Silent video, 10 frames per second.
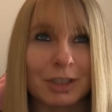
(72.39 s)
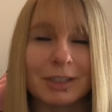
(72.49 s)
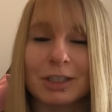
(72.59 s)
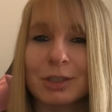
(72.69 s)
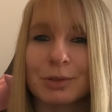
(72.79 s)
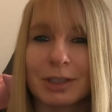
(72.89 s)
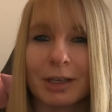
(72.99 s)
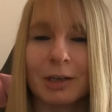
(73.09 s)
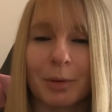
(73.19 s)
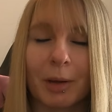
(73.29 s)
and she said she was
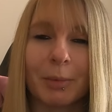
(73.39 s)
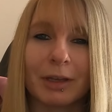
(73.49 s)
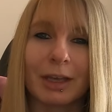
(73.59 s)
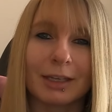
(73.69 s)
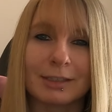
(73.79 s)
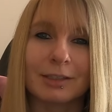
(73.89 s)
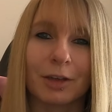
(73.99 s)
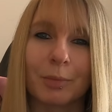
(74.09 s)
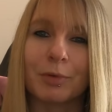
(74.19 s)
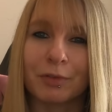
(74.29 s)
thinking about my case the
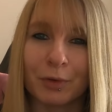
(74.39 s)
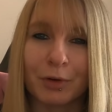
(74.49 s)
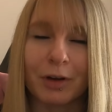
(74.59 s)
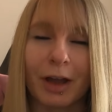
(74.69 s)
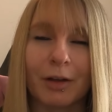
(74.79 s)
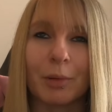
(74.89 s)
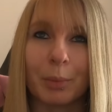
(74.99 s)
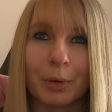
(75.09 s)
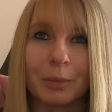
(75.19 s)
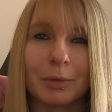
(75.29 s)
night before our
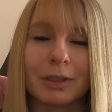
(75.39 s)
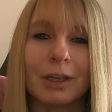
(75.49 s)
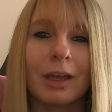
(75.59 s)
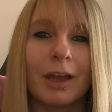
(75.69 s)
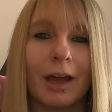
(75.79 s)
appointment